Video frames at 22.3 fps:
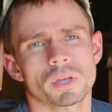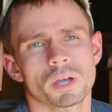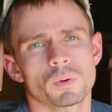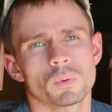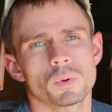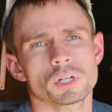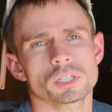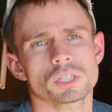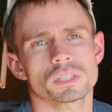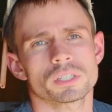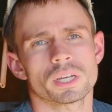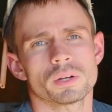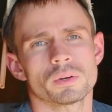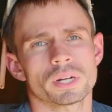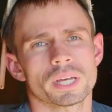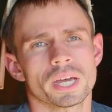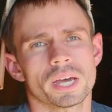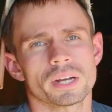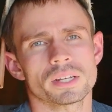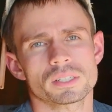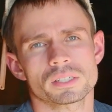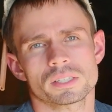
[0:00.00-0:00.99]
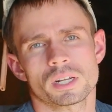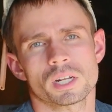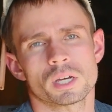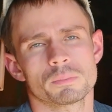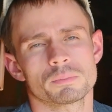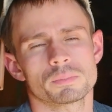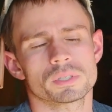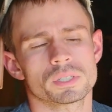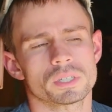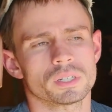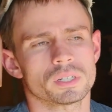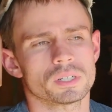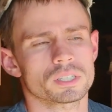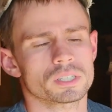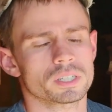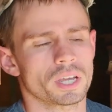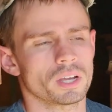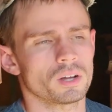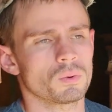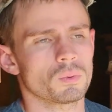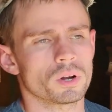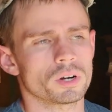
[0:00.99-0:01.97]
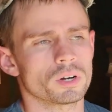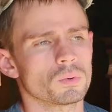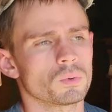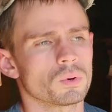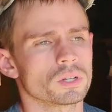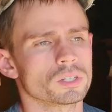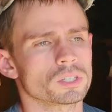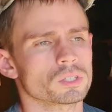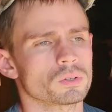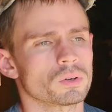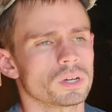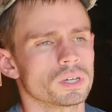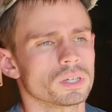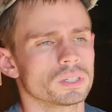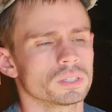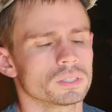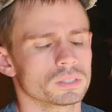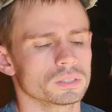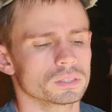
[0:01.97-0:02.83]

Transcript: I wish that they would have had it set up to scale 1-to-1, so I